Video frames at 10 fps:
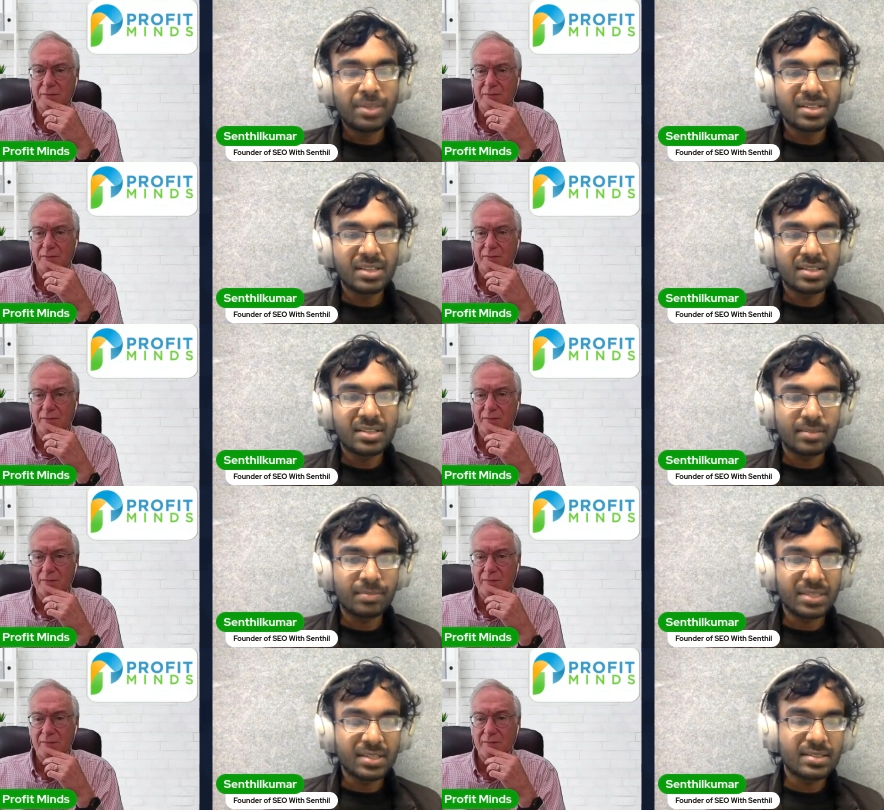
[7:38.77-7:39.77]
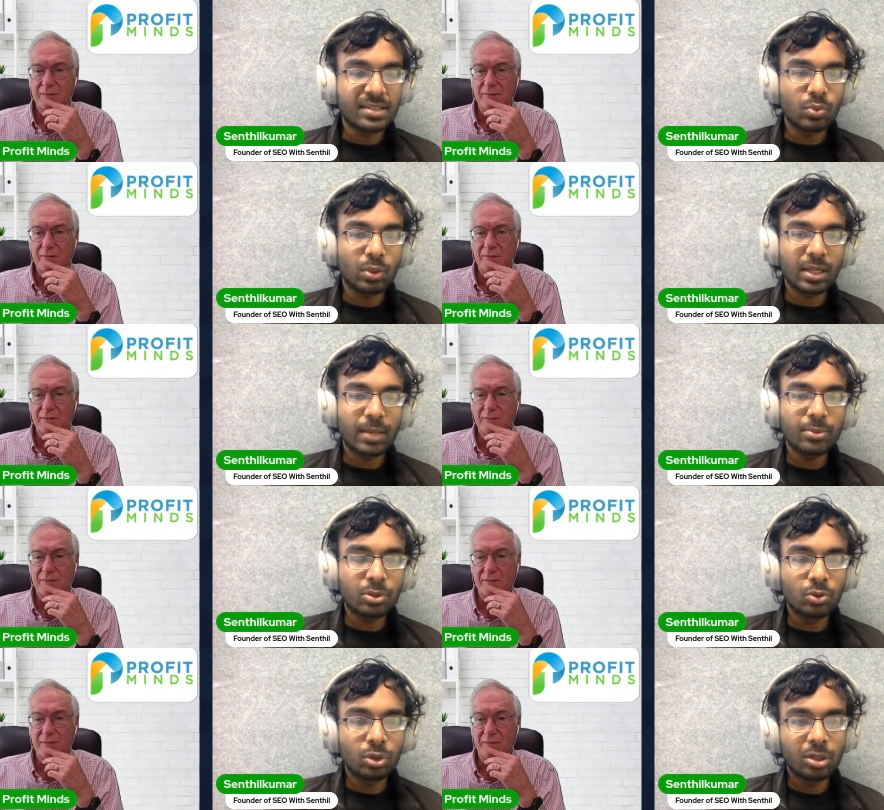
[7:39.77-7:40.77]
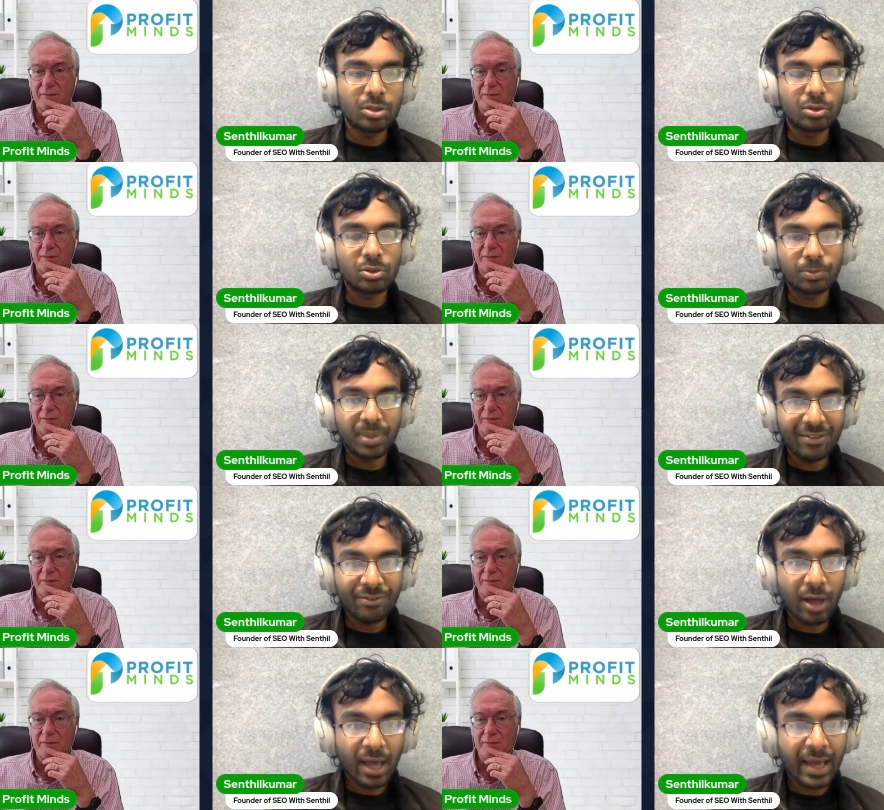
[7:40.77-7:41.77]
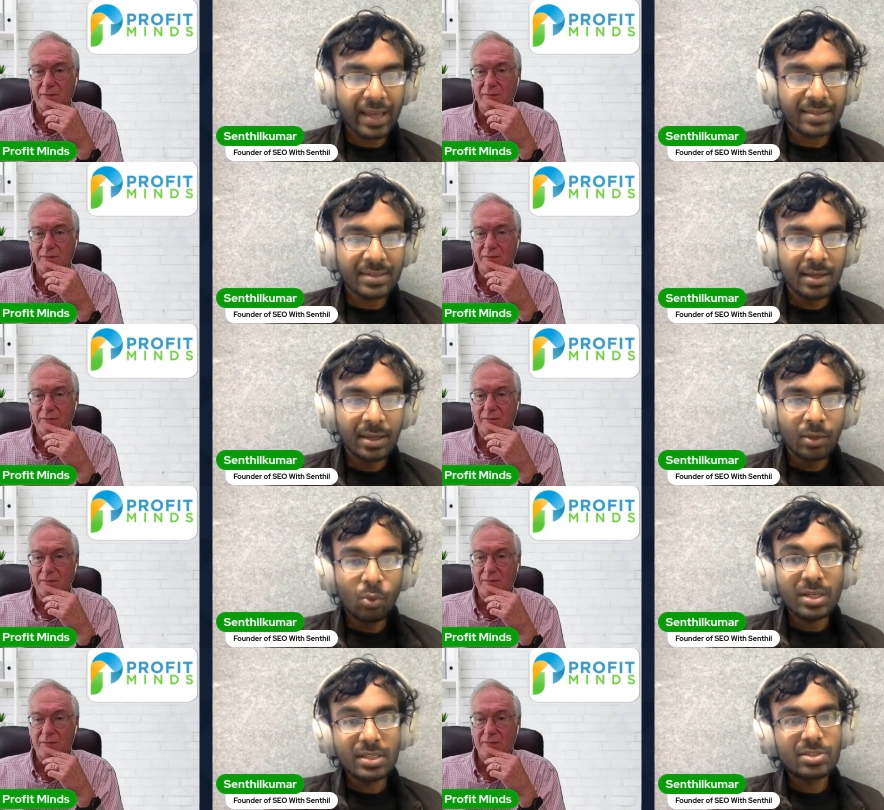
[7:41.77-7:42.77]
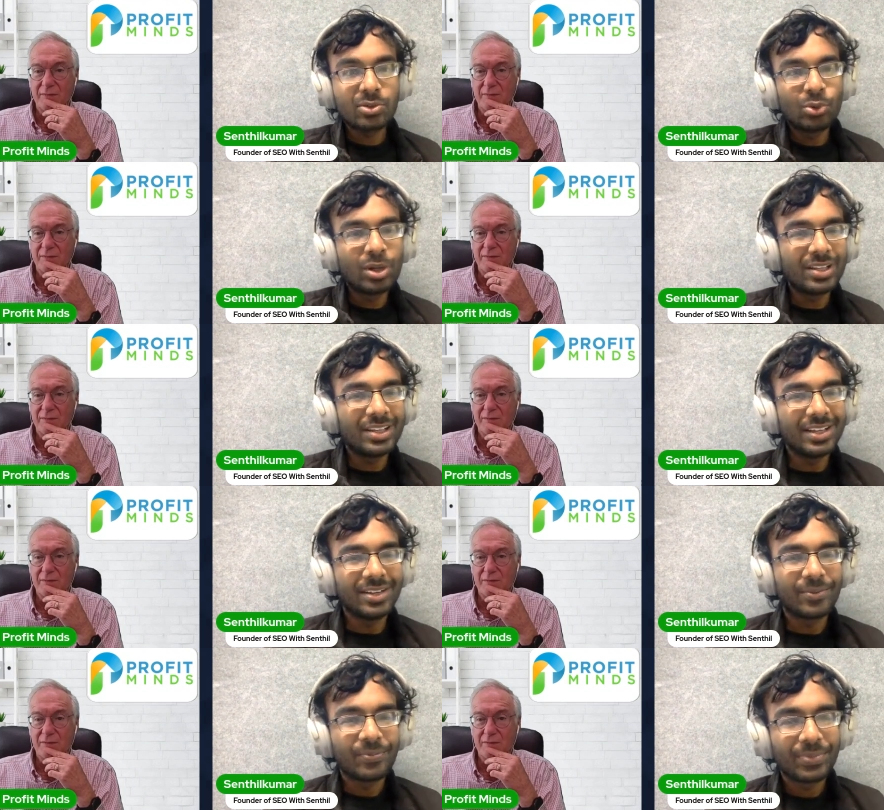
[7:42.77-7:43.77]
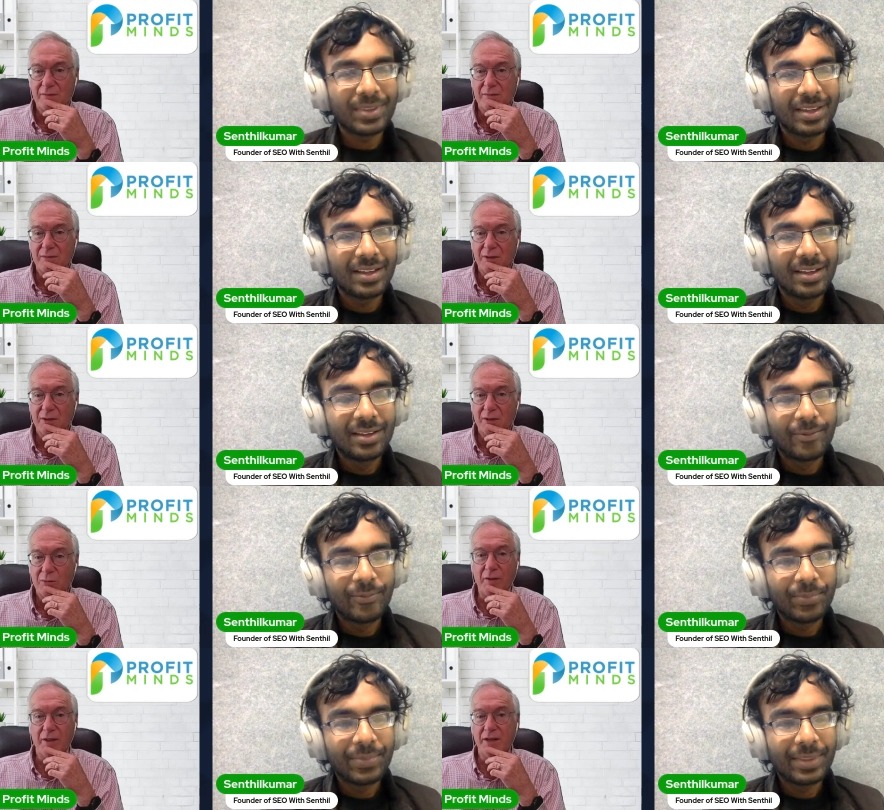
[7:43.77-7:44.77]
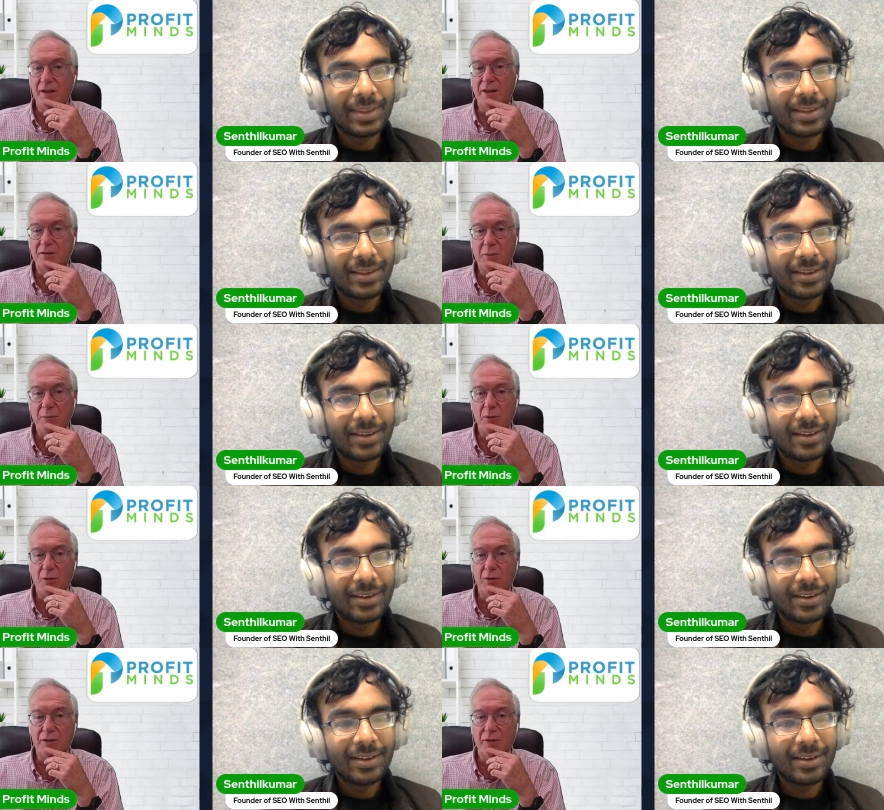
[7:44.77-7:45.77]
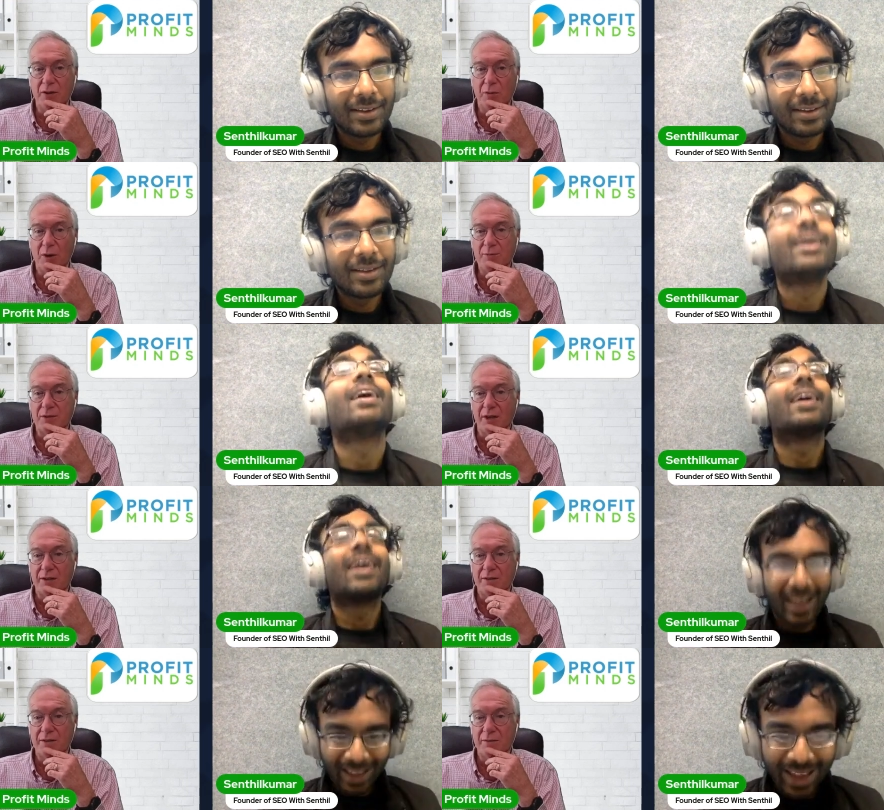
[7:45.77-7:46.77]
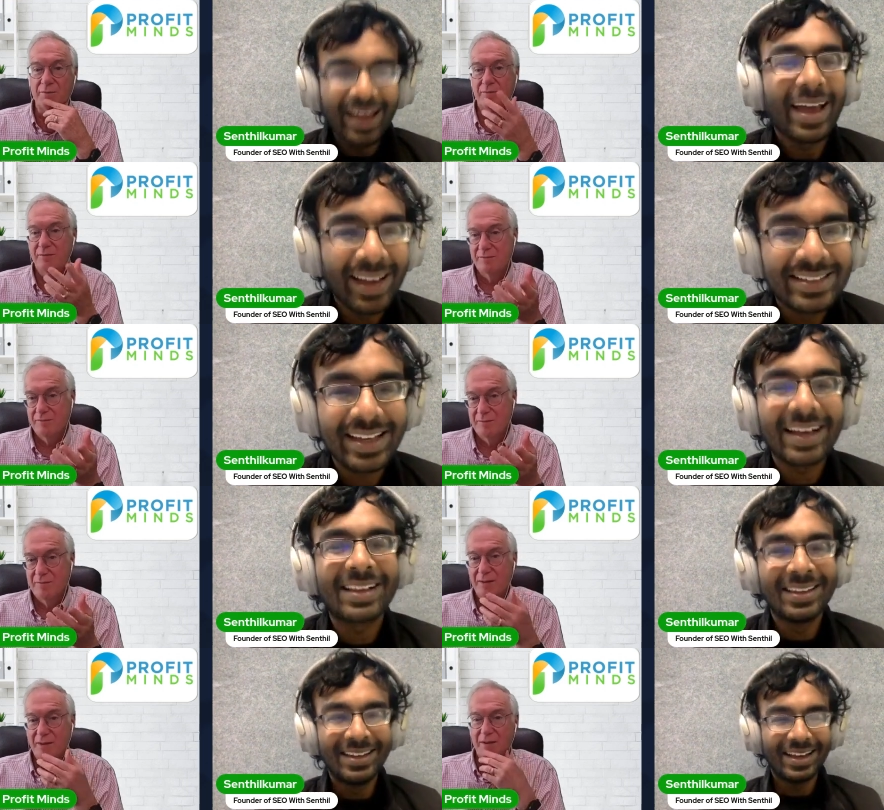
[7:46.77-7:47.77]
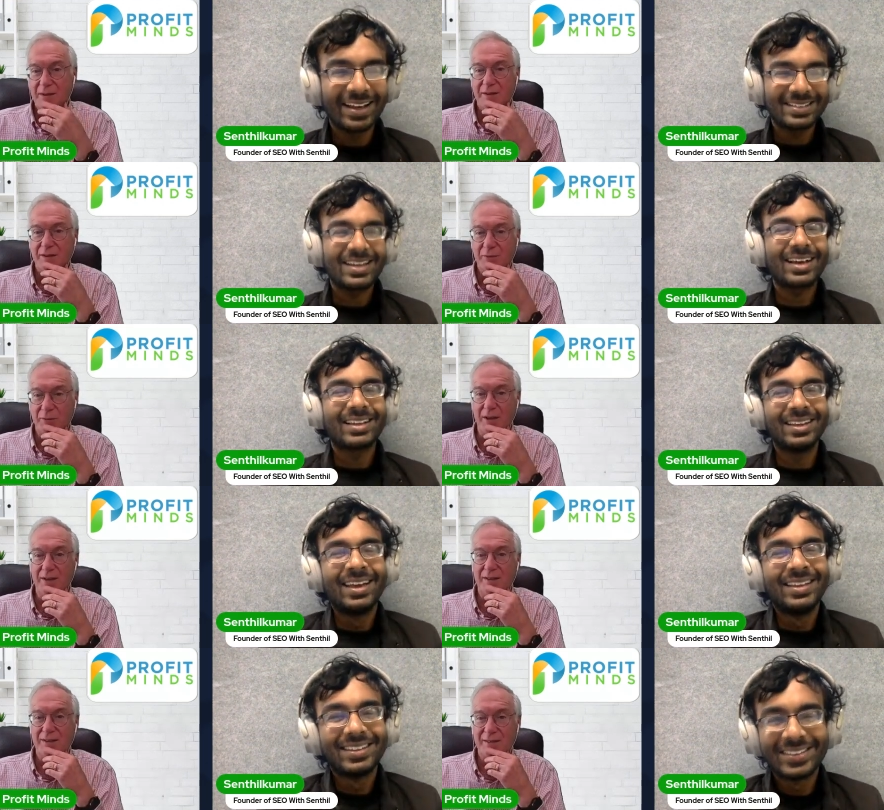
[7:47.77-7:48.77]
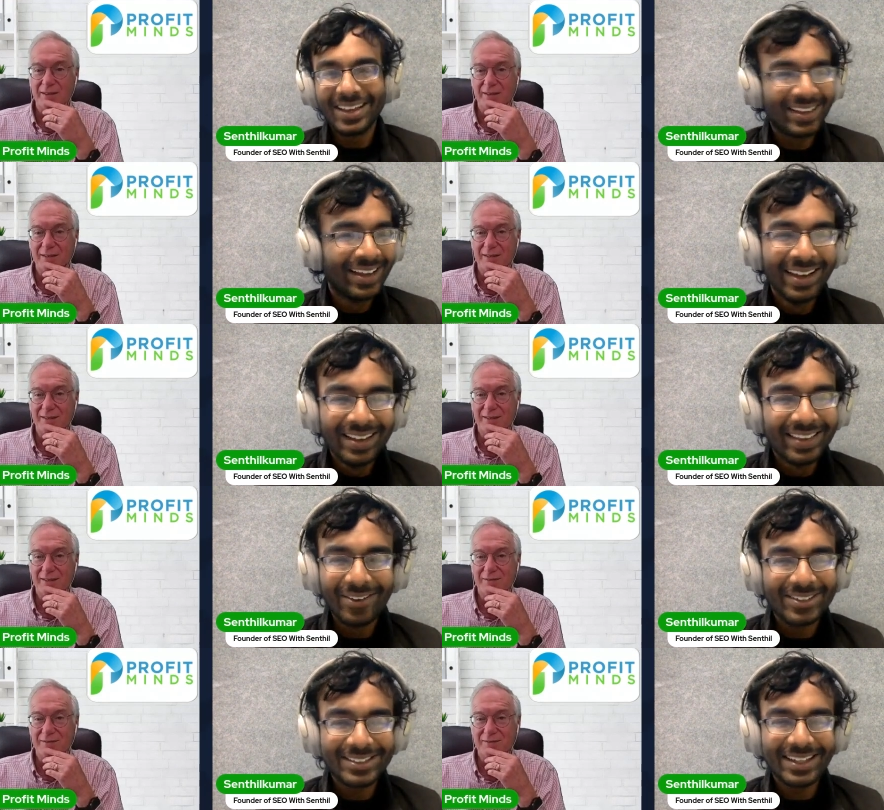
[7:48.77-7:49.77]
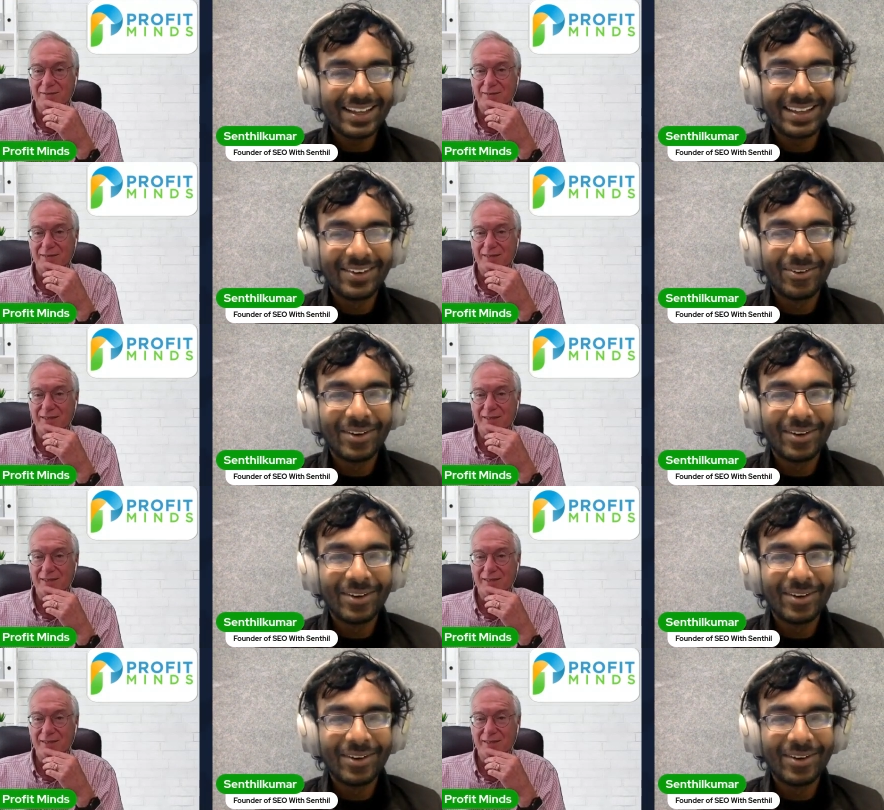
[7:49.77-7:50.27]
Speaker 1: businesses will come to Google to pay for ads. What does Google need?
Speaker 2: Well, they need lots of people going to their website to. Exactly.
Speaker 1: Right? That was like